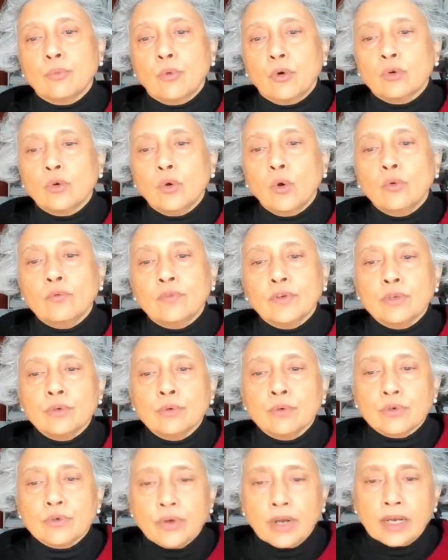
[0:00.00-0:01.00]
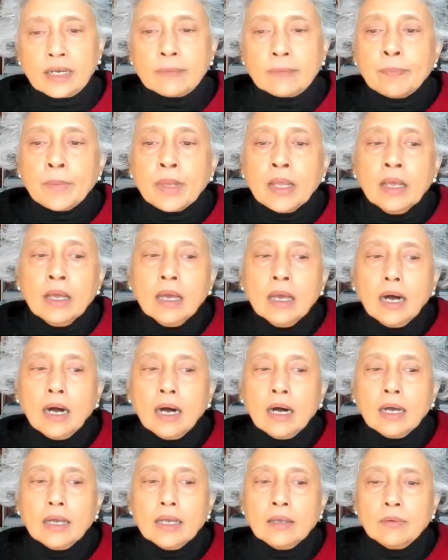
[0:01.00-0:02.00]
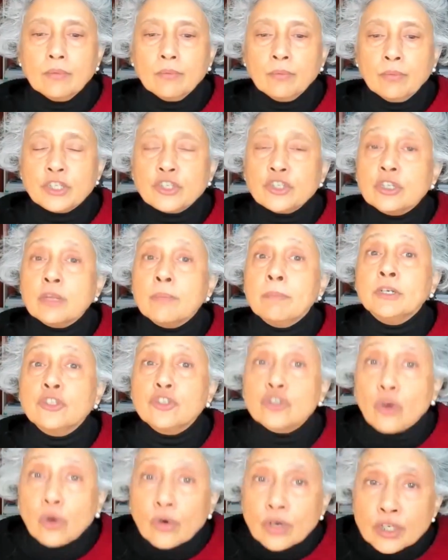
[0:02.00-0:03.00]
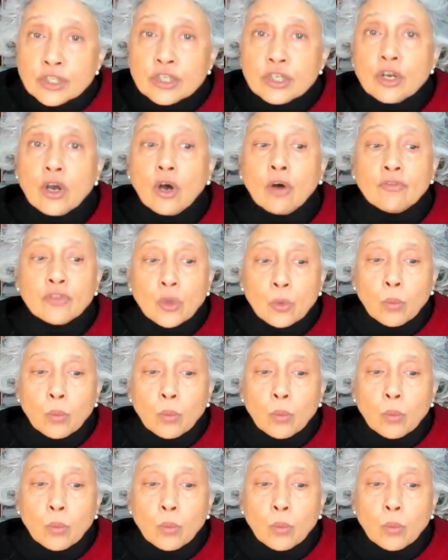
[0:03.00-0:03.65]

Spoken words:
war over Ukraine, which the majority of the